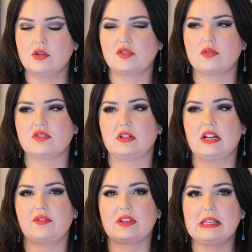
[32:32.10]
So there's a
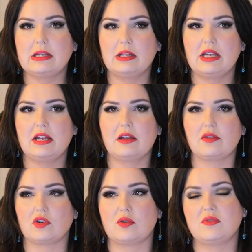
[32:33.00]
lot of
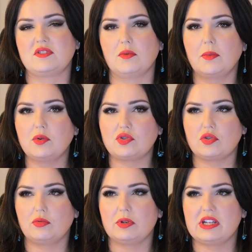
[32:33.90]
healing. There can be some
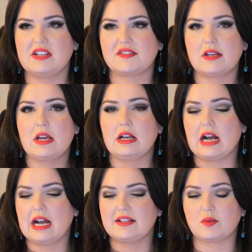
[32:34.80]
emotional release.
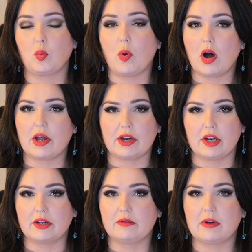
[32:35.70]
Guys,
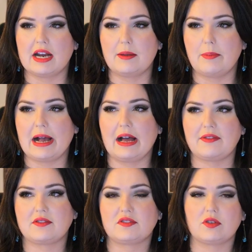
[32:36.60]
water, right?
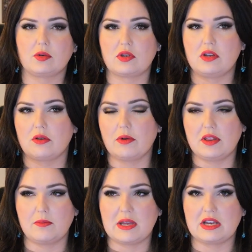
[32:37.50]
Bath, soaking,
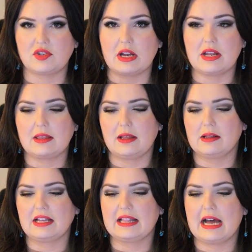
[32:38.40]
going to the beach, anything
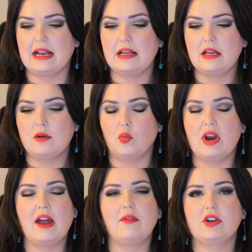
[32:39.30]
like that.
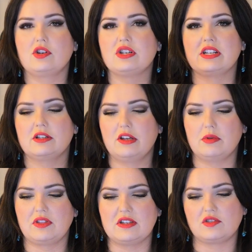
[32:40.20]
Whenever you're
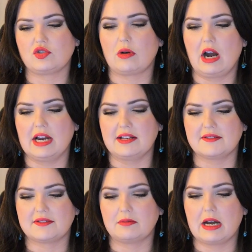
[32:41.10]
dealing with these
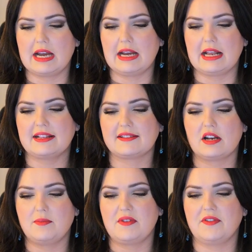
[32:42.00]
trines, right, it's
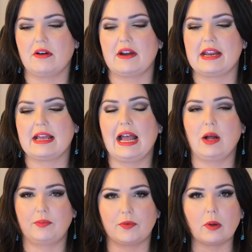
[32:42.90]
going to be very
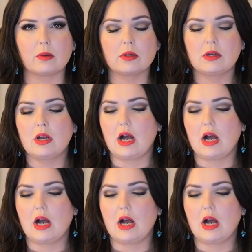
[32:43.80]
helpful.